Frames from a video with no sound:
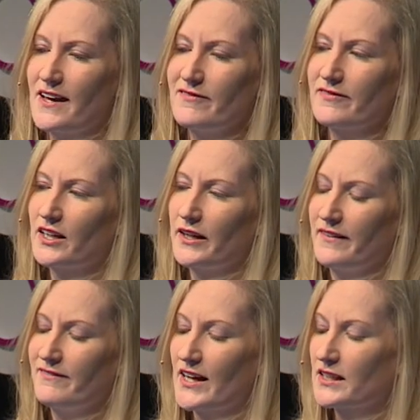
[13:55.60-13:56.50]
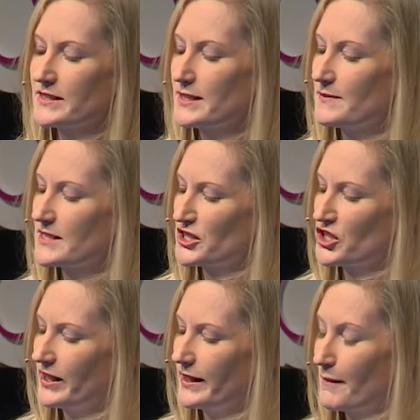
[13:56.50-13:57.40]
have got a faculty
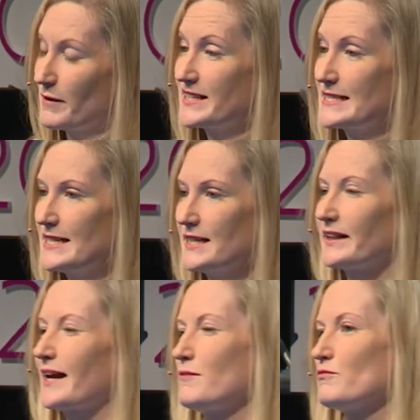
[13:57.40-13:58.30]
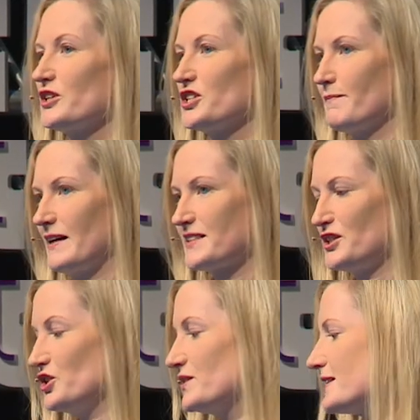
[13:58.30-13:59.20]
position in MIT in Cambridge in
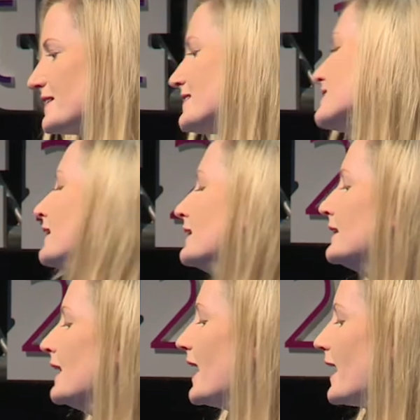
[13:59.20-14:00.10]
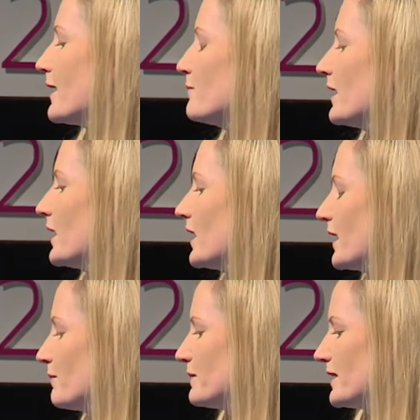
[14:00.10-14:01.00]
Massachusetts.
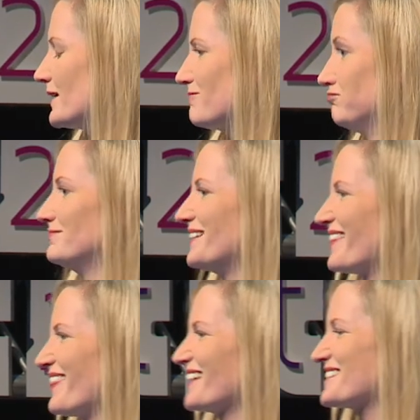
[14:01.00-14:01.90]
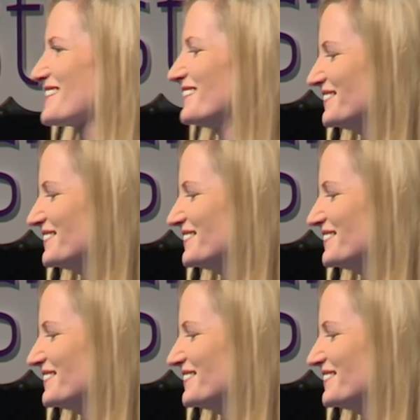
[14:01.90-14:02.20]
I'll be, thank